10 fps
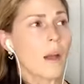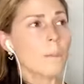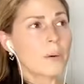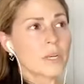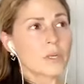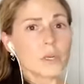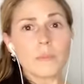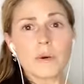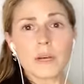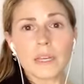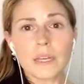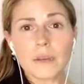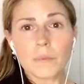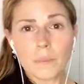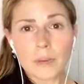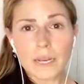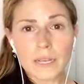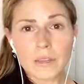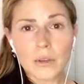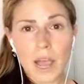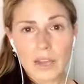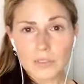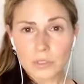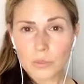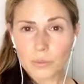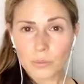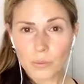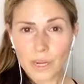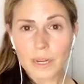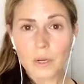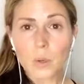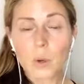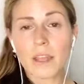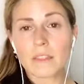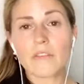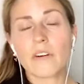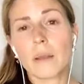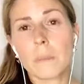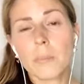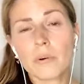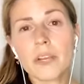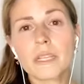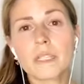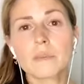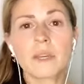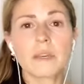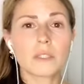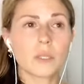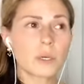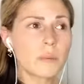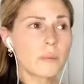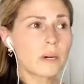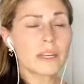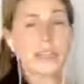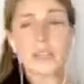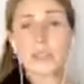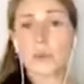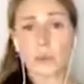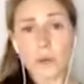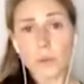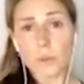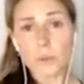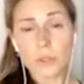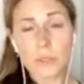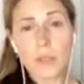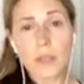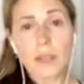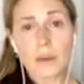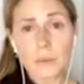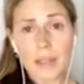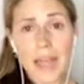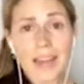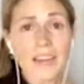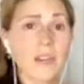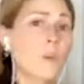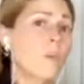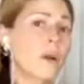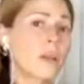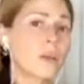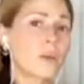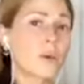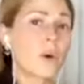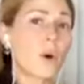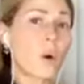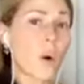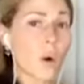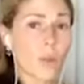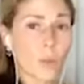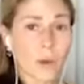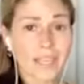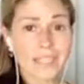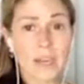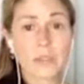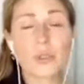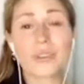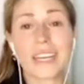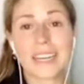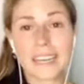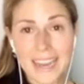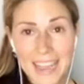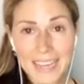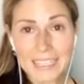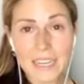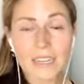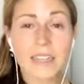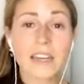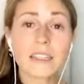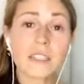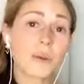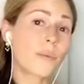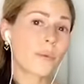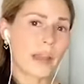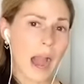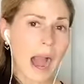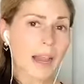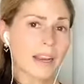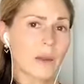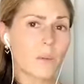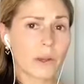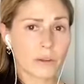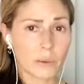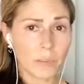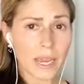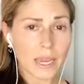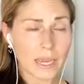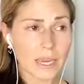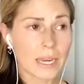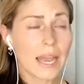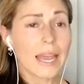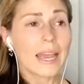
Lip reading: But good money, really, you have to really look at the fine prints, because good money is gross. In reality, when you go all the way down to the net, that is in reality what you're making.